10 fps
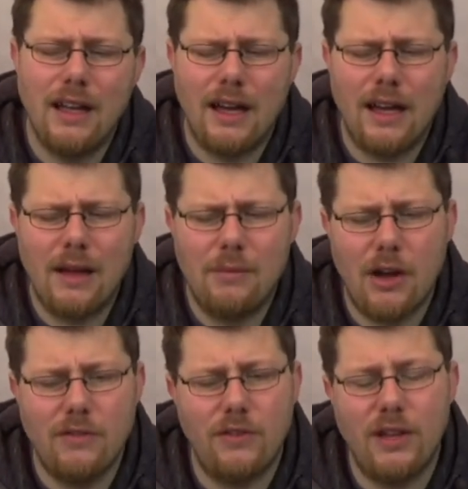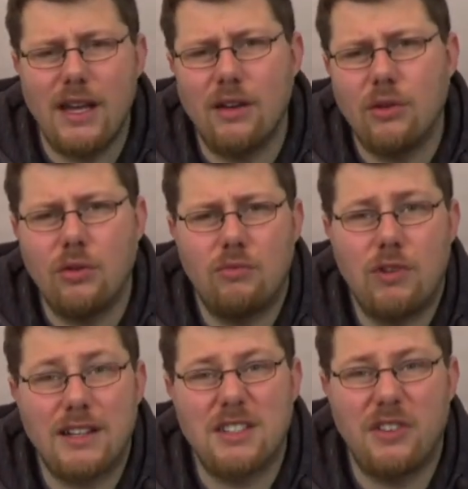Hopefully it'll
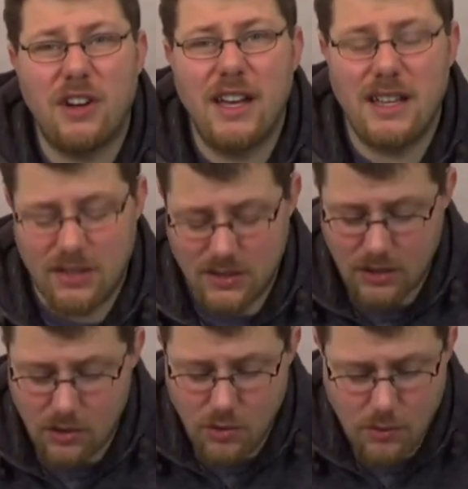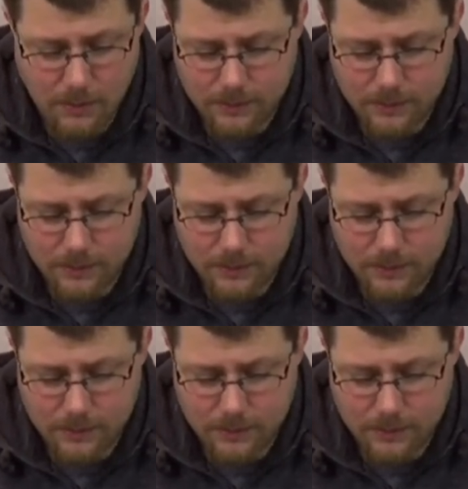rectify soon.